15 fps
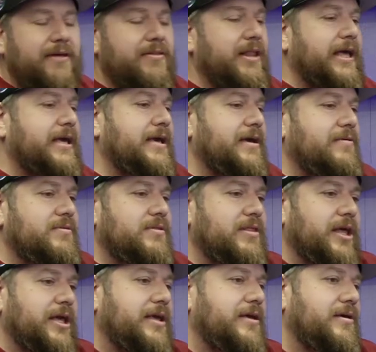Like,
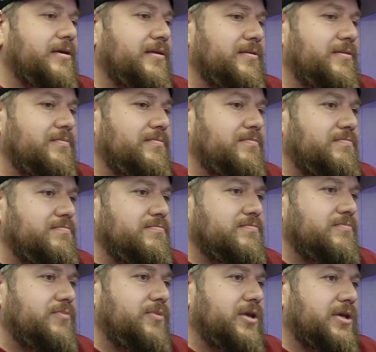
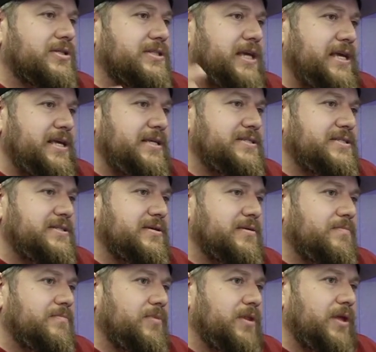because he's
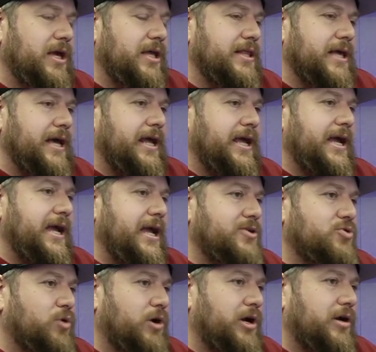in that
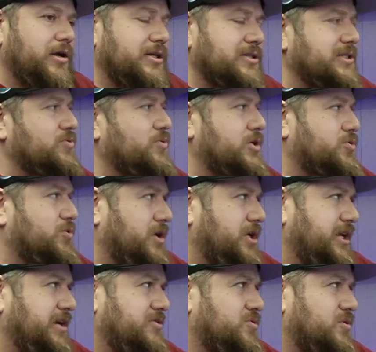age because he's what, 20
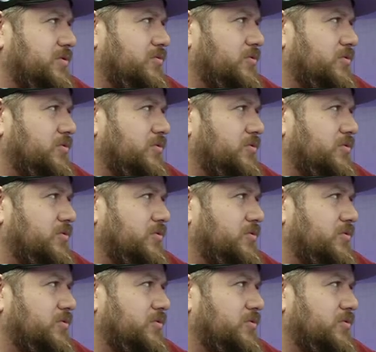now, 21.